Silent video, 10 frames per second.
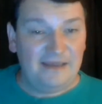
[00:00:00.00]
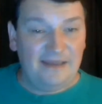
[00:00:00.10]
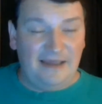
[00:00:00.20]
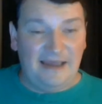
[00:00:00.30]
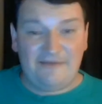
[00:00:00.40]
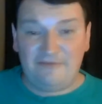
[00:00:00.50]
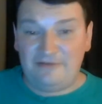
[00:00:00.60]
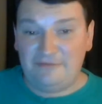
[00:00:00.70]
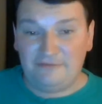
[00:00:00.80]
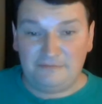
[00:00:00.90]
I haven't
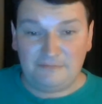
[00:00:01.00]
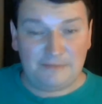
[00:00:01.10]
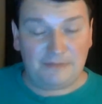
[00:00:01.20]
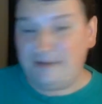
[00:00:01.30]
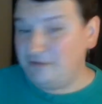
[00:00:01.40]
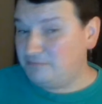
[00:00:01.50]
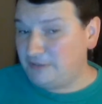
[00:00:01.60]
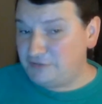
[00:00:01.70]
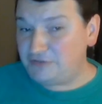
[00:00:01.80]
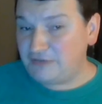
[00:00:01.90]
even been playing as
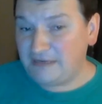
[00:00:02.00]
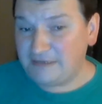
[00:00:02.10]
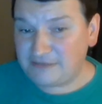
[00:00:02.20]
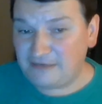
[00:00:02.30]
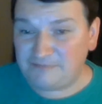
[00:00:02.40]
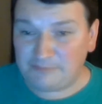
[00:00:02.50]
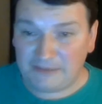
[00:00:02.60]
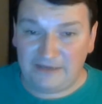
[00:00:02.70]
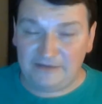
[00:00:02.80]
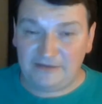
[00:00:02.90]
much as I've
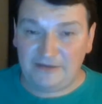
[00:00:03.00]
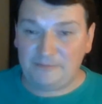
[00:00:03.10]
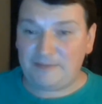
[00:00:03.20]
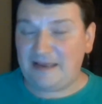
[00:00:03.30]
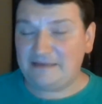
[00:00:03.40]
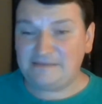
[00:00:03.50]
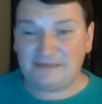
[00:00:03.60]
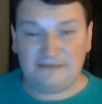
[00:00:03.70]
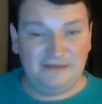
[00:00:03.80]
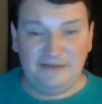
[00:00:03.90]
played in past,
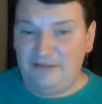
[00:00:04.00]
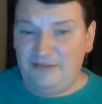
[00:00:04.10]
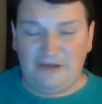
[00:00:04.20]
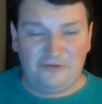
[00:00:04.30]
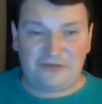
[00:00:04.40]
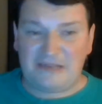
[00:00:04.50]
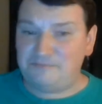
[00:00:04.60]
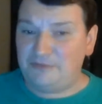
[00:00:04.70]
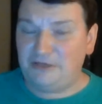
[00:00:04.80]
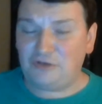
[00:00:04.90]
and I don't know, there just
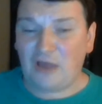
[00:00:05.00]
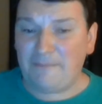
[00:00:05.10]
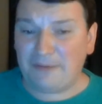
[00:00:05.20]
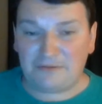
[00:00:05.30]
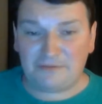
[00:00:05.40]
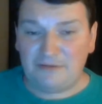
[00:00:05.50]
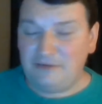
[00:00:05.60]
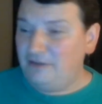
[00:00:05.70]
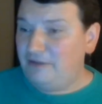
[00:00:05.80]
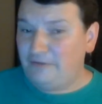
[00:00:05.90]
hasn't been any topics,
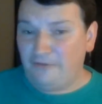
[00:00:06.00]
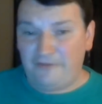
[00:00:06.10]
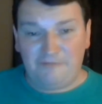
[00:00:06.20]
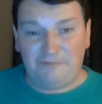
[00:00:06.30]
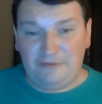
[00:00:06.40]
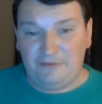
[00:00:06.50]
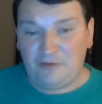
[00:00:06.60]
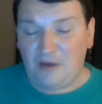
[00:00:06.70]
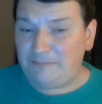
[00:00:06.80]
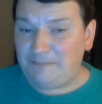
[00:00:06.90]
that have been
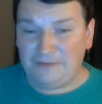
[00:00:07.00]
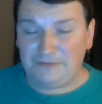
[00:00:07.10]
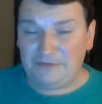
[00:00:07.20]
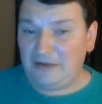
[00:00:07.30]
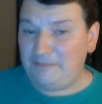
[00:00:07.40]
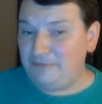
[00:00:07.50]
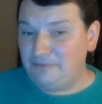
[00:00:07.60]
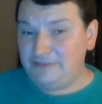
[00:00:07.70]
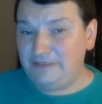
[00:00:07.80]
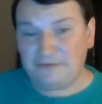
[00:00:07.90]
hot buttons and got me
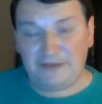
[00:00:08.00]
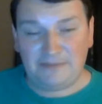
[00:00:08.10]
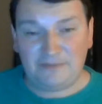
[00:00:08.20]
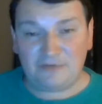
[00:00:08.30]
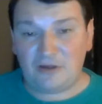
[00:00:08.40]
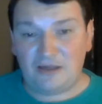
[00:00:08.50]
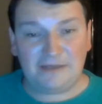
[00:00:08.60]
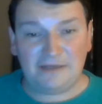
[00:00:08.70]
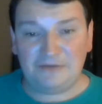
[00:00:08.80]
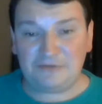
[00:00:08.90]
really excited about
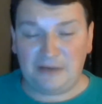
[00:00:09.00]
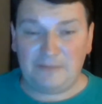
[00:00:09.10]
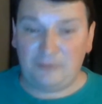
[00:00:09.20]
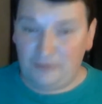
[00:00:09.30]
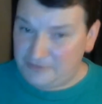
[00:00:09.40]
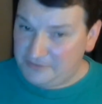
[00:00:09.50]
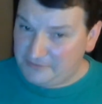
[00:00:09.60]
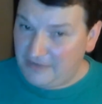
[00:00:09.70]
talking, and so I apologize.